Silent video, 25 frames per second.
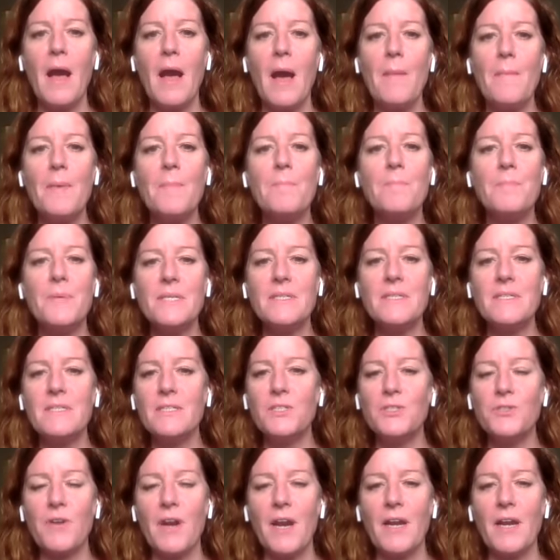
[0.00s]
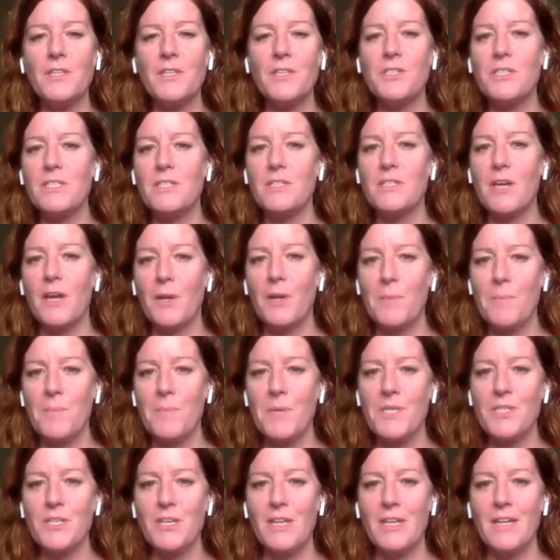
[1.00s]
I'm a business strategist on a
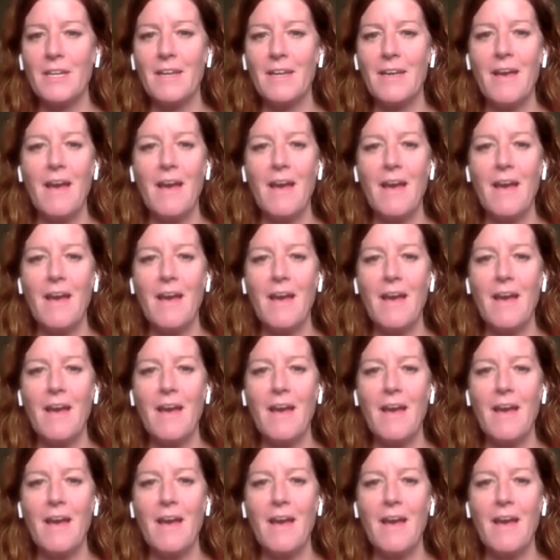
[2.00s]
mission.